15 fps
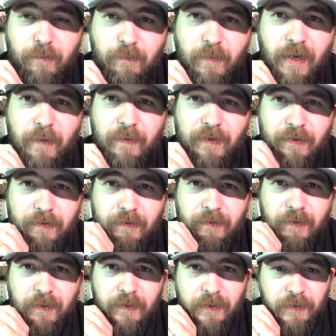
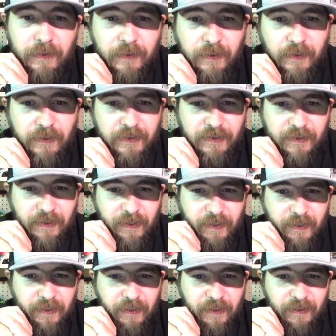maybe. Let's
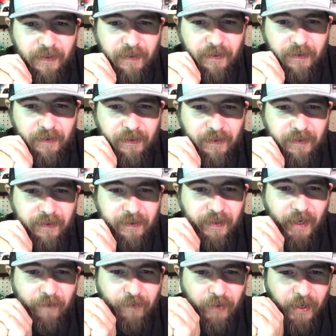see.
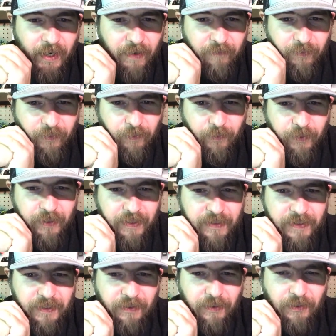Have you ever would
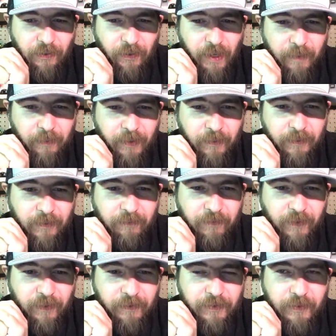consider collaborating with a
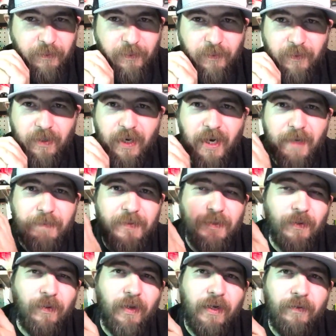fellow tuber?
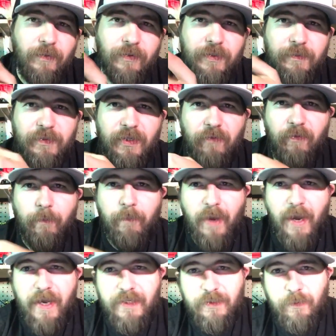Absolutely. I'm going to do some stuff with
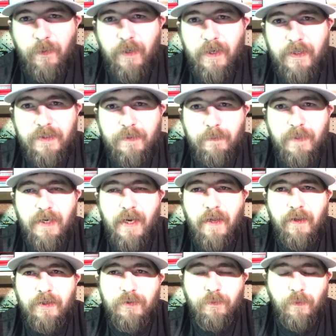Bass Quest. Me and
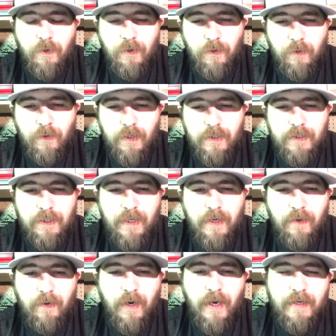Alex Rudd are going to get
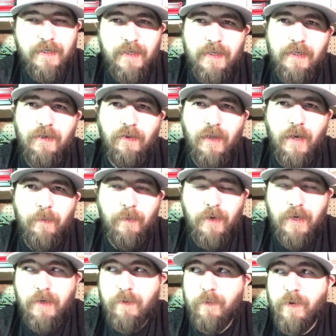together. I did
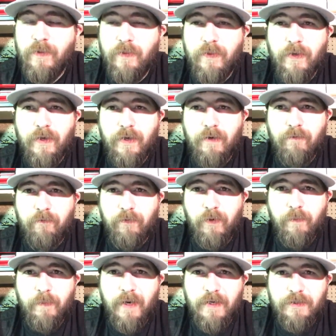collaborate with
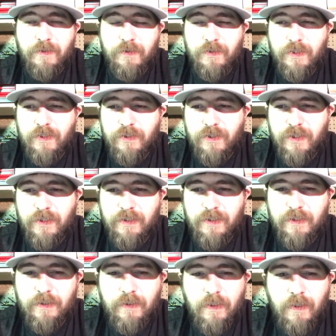Fluke Master Gene
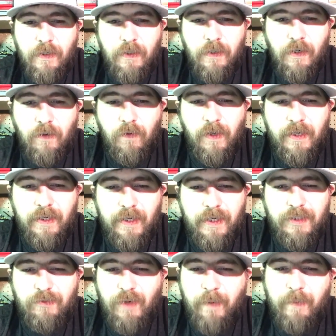Jensen on Lake
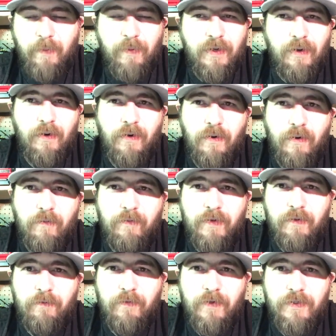X. I bet we caught 150
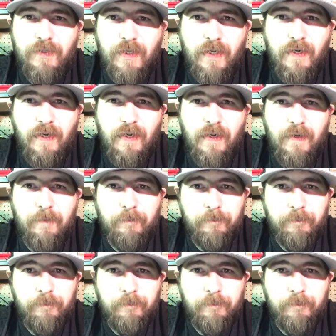fish that day.